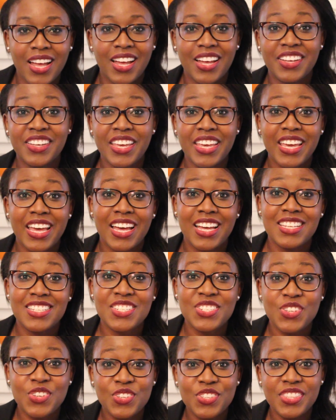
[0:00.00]
Okay guys,
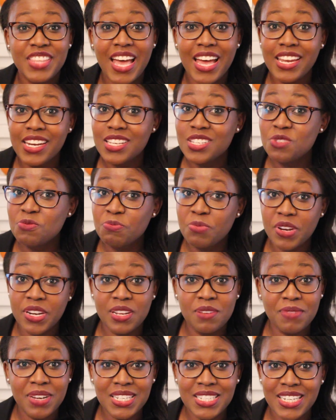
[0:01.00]
so that is
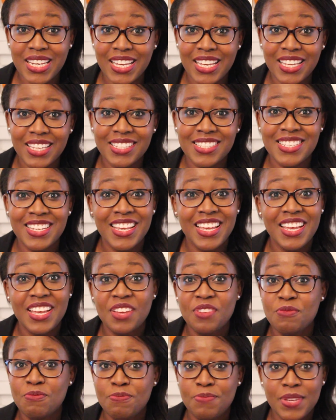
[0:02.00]
pretty much it.
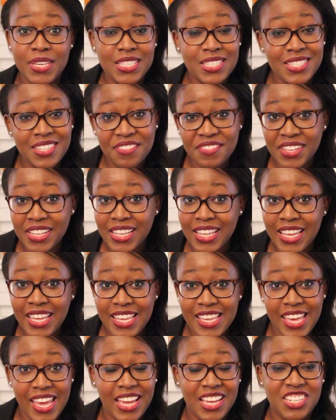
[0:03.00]
Be civically
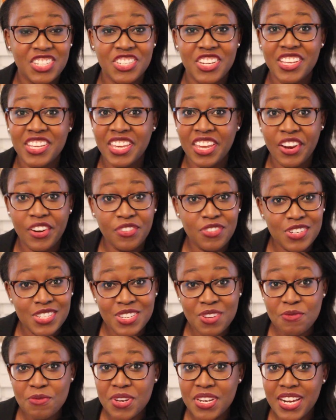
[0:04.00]
engaged and care for
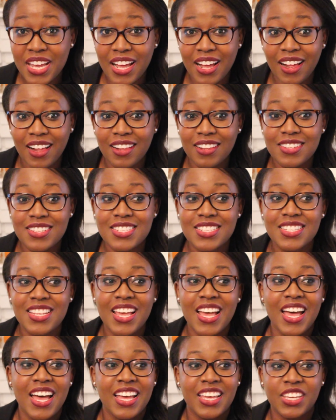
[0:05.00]
someone else.
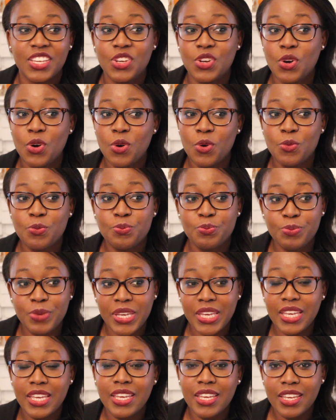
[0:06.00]

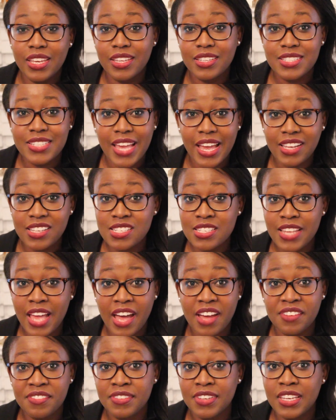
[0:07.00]
Be tech
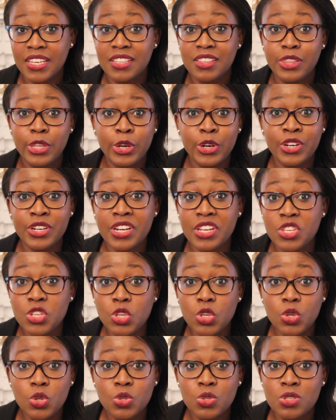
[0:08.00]
savvy, learn a
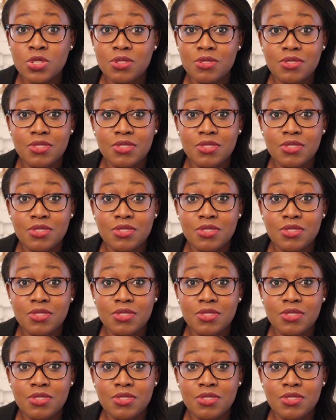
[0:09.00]
new